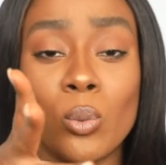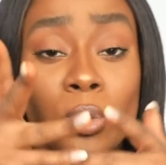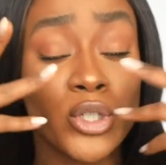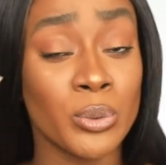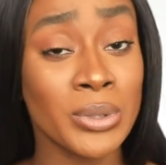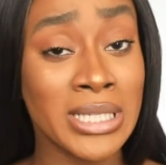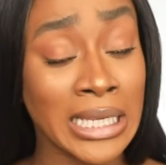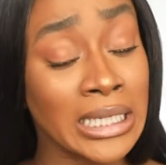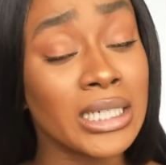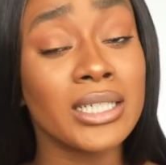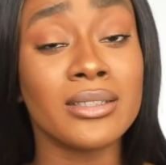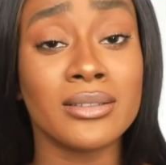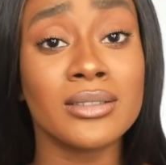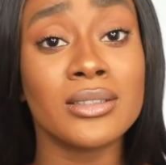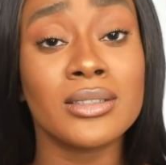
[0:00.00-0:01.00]
What you were
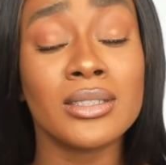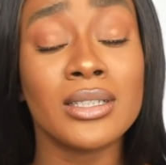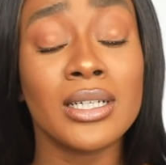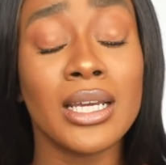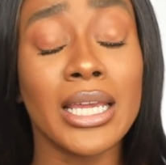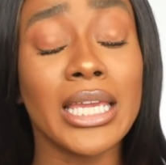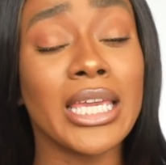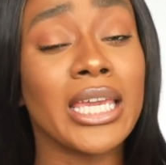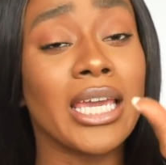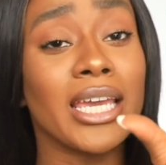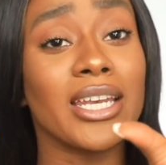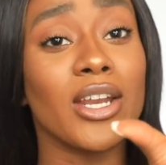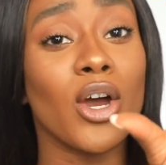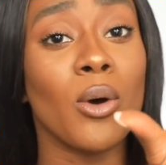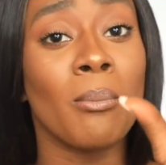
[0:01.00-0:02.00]
saying?
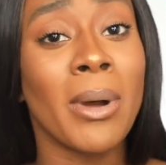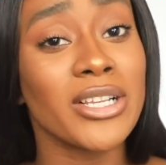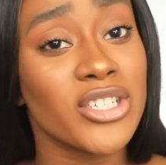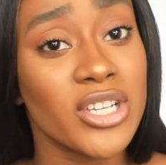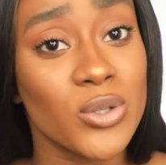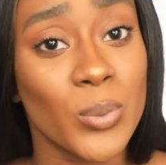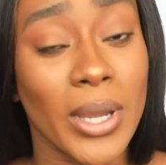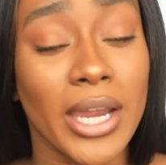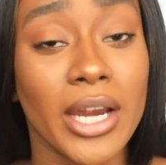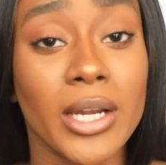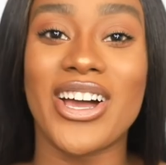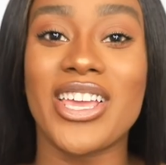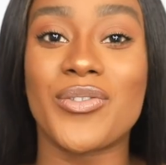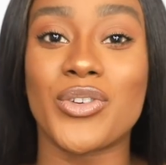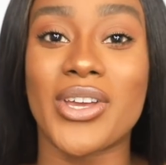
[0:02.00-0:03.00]
And Mancha's where?
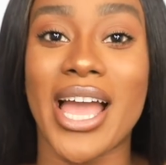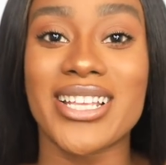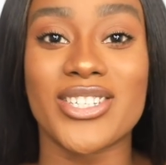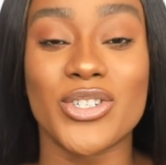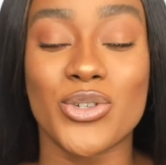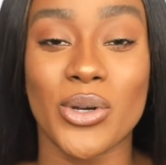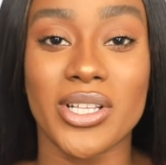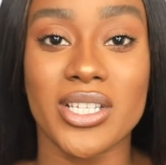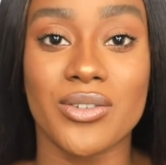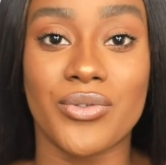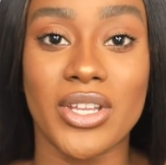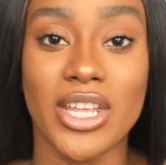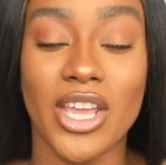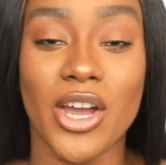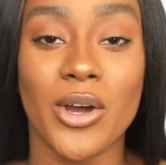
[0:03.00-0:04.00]
If you guys enjoyed this
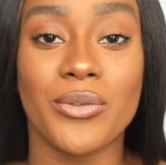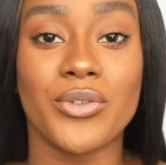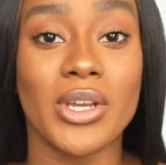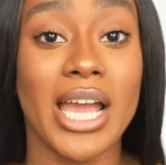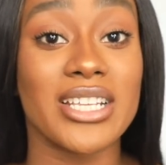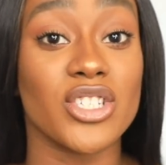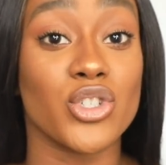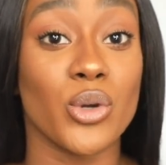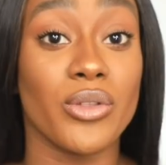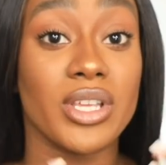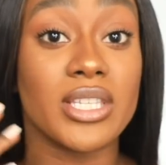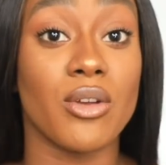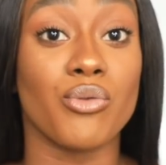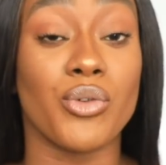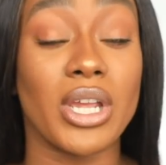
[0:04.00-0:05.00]
video, if you guys enjoyed
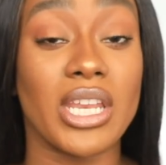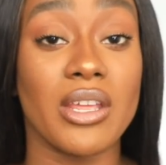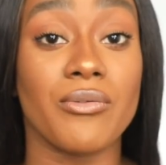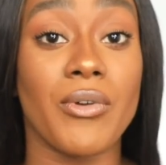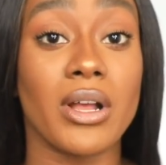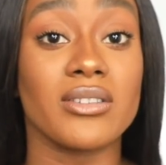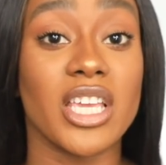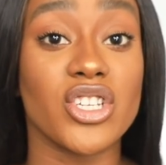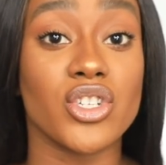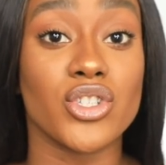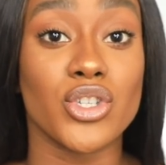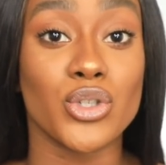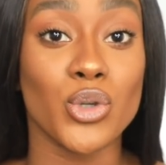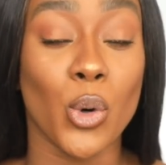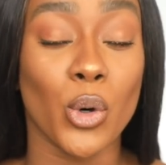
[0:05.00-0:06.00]
this Radiant Foundation
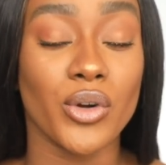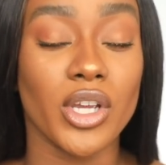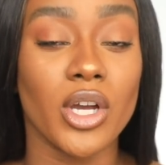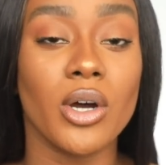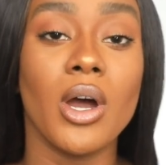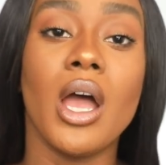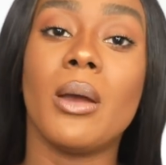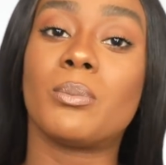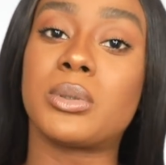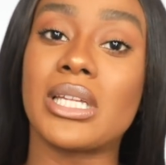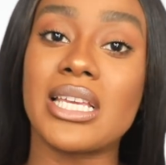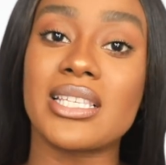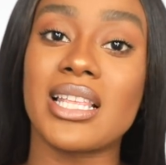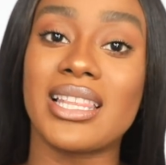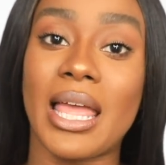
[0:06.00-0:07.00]
tutorial,
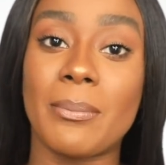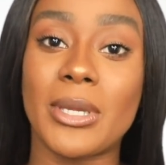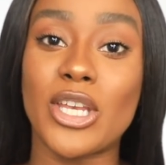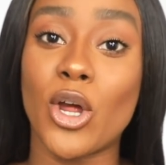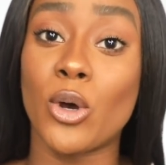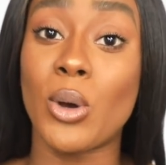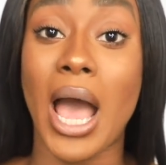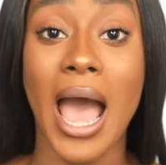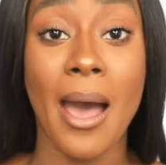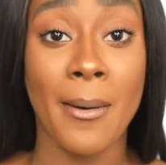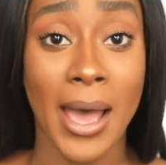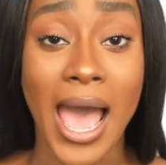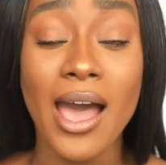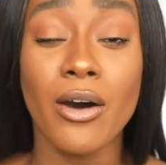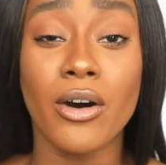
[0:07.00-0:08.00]
please let me know
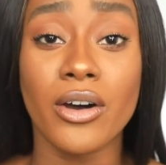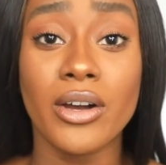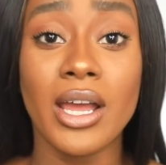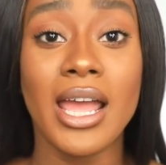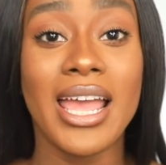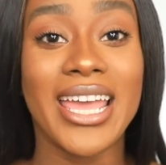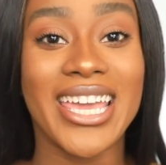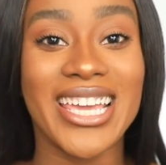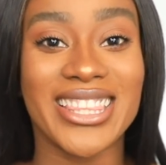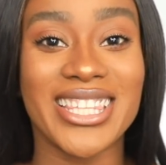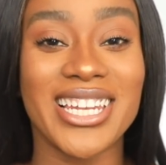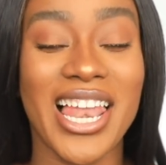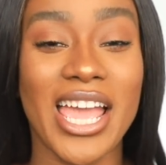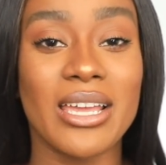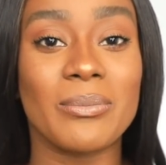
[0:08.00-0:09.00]
abajo. Hit
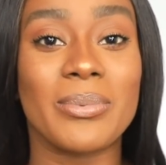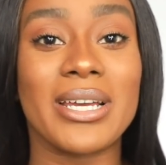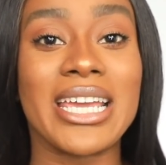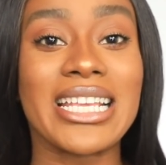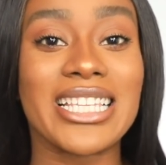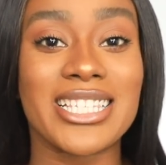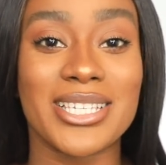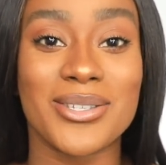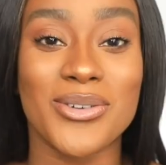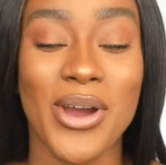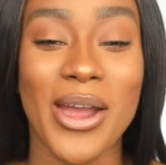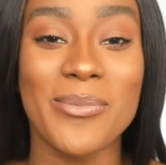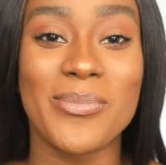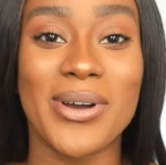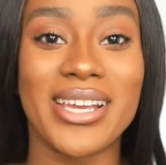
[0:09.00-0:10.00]
the like button, hit the
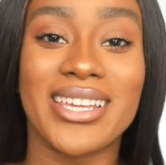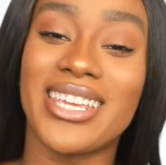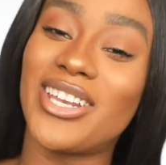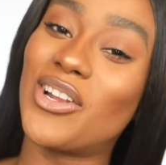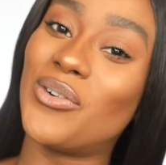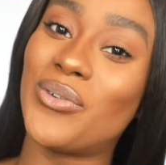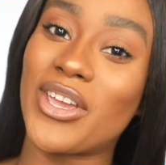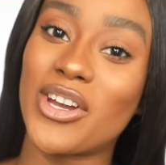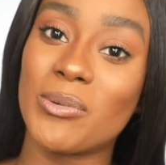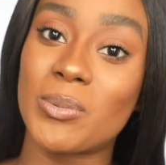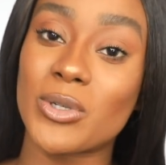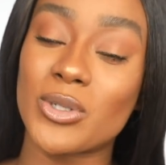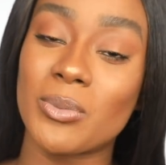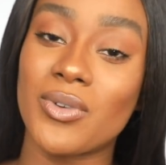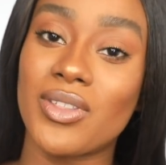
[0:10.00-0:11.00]
subscribe button, y lo veo en el
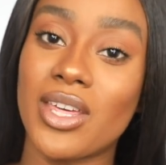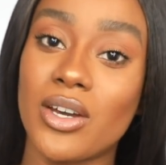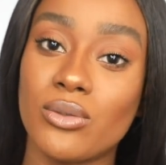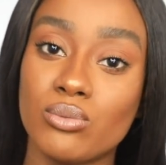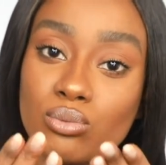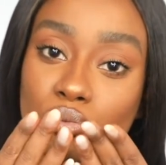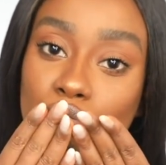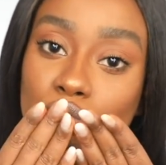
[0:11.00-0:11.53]
próximo video.